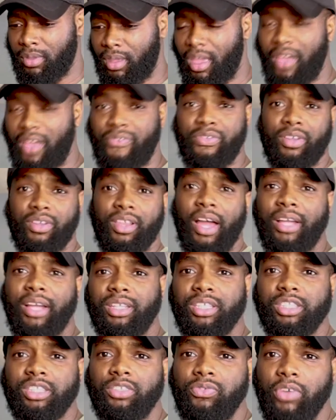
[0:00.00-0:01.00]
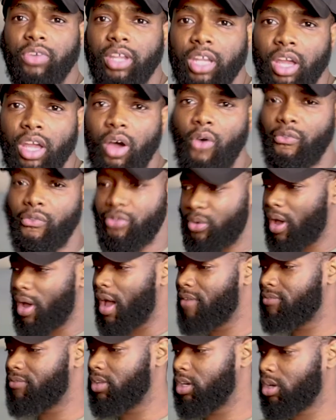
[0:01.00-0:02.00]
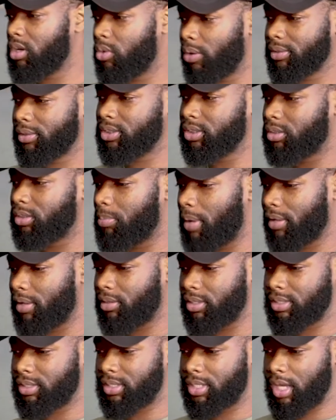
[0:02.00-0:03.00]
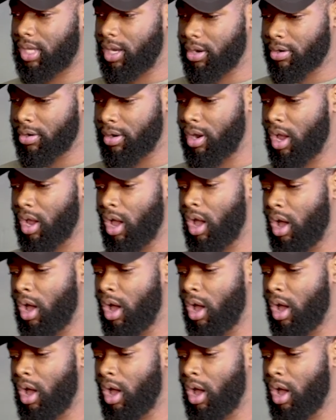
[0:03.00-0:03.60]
If you like this video, if you have any questions about this gear,